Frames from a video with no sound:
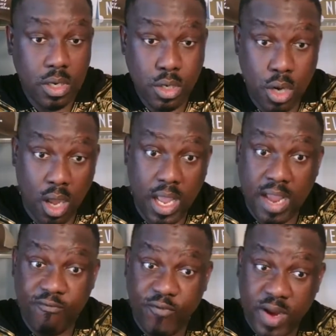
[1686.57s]
Not
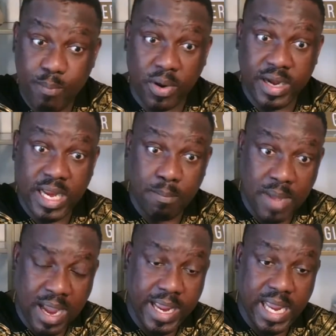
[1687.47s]
everybody
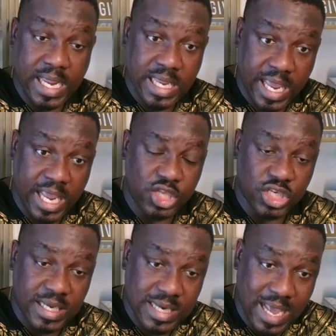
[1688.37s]
might engage
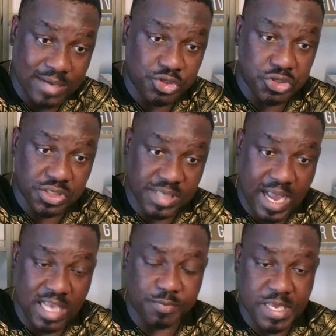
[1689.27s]
in
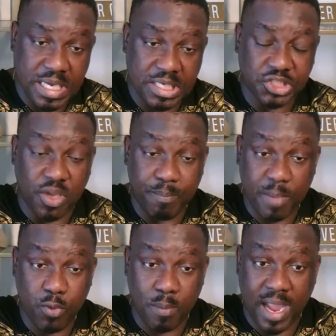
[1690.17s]
exercise because some
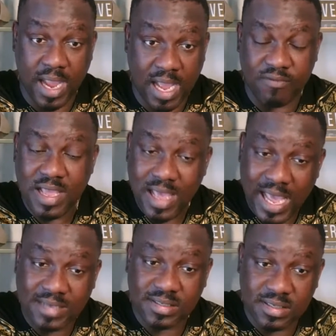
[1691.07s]
people might have
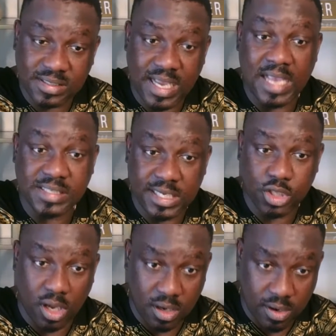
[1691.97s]
exercise
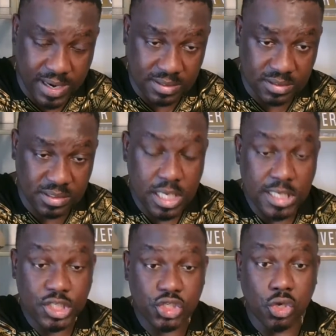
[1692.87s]
intolerance.
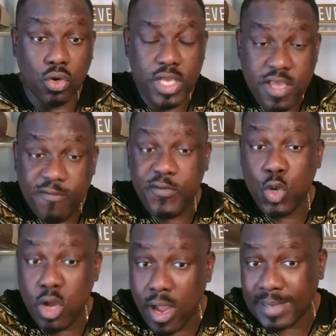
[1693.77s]
So if you
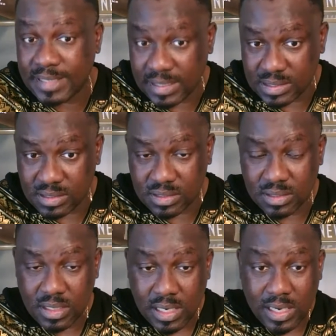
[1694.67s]
noticed
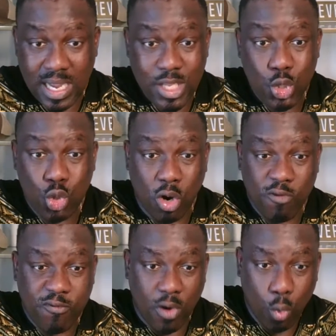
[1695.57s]
that you go
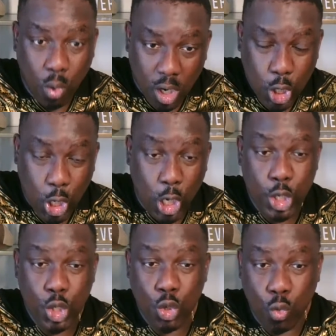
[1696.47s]
for walk or
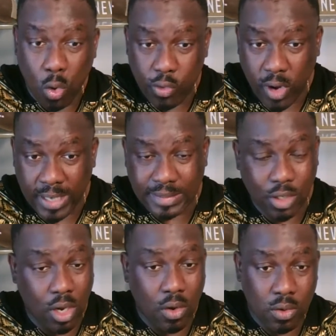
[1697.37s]
you run
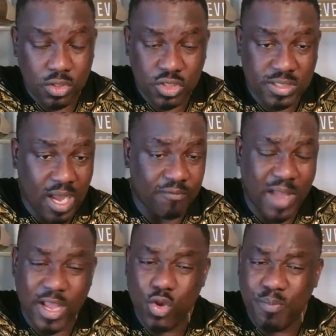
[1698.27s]
or stuff
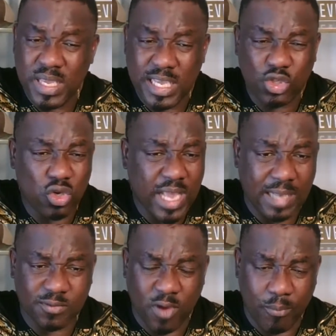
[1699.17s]
and you begin to
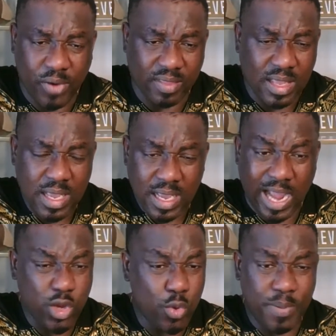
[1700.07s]
gasp for breath
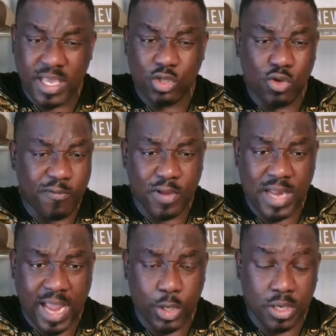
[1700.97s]
and you begin to feel
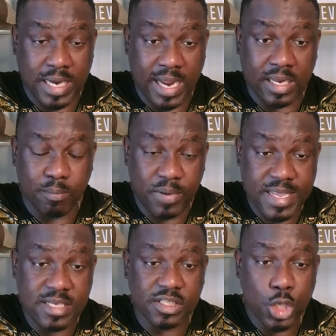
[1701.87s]
like you're dying,
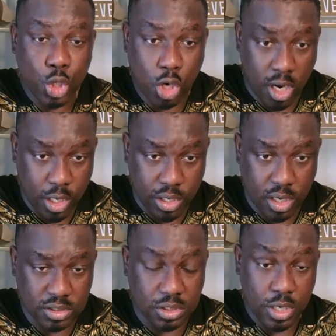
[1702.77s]
please call your
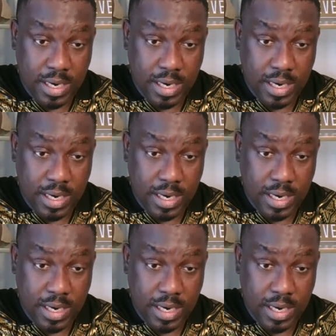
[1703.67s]
doctor.